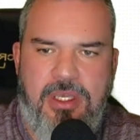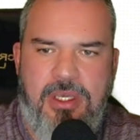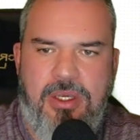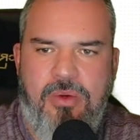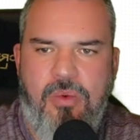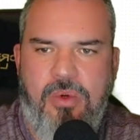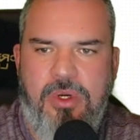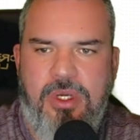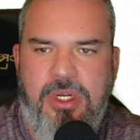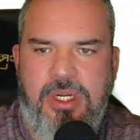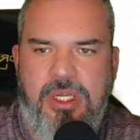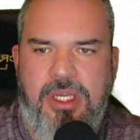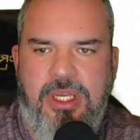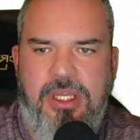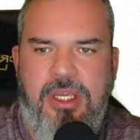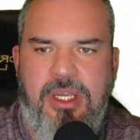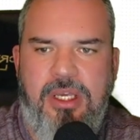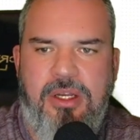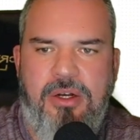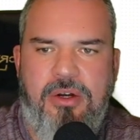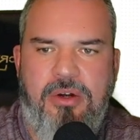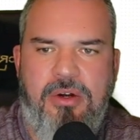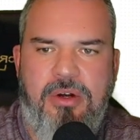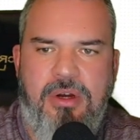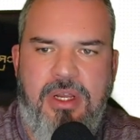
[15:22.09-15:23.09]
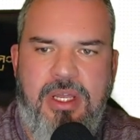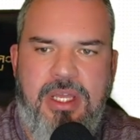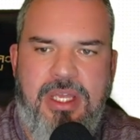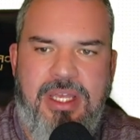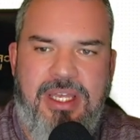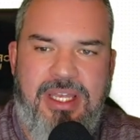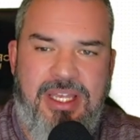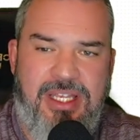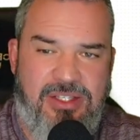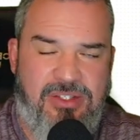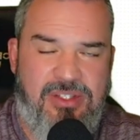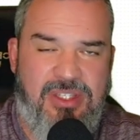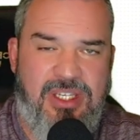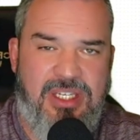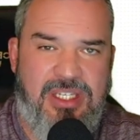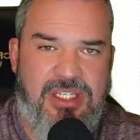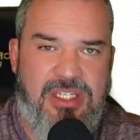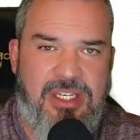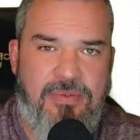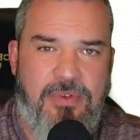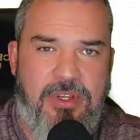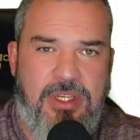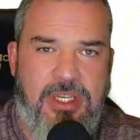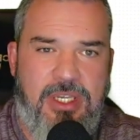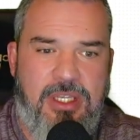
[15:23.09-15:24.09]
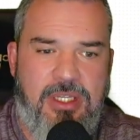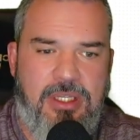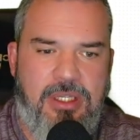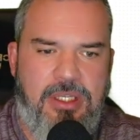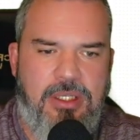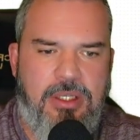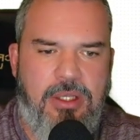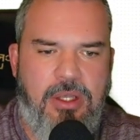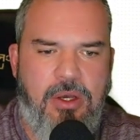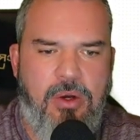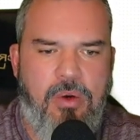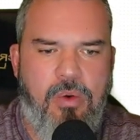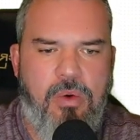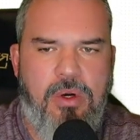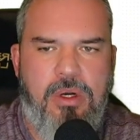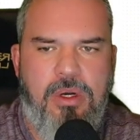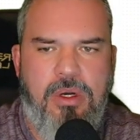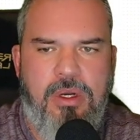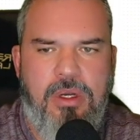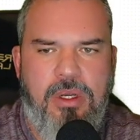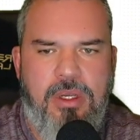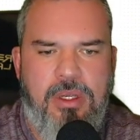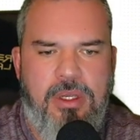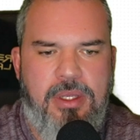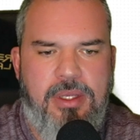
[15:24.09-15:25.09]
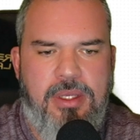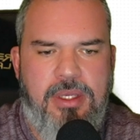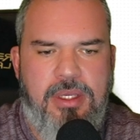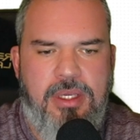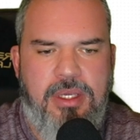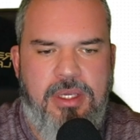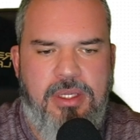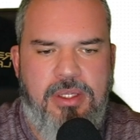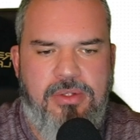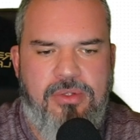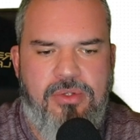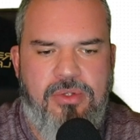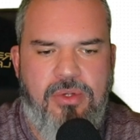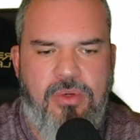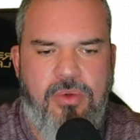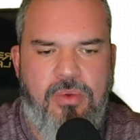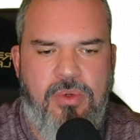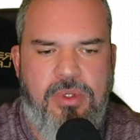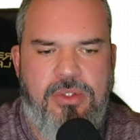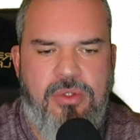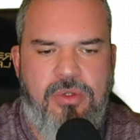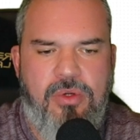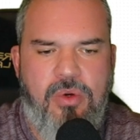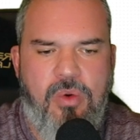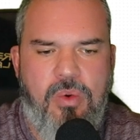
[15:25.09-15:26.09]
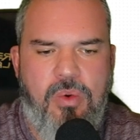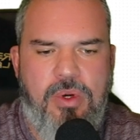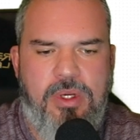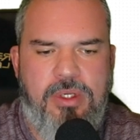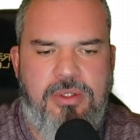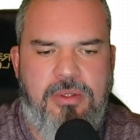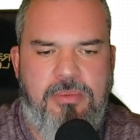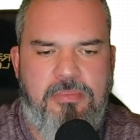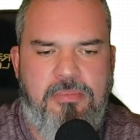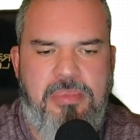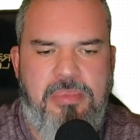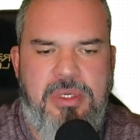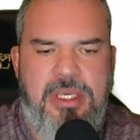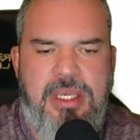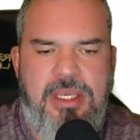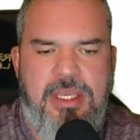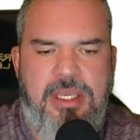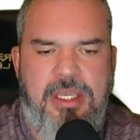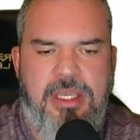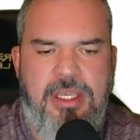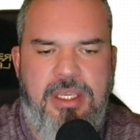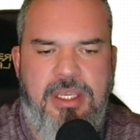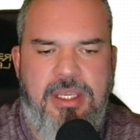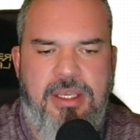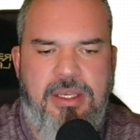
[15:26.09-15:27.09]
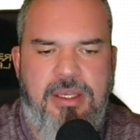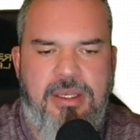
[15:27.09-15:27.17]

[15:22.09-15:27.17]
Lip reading: We're going to hit enter. It's significantly lower, and so it's going to be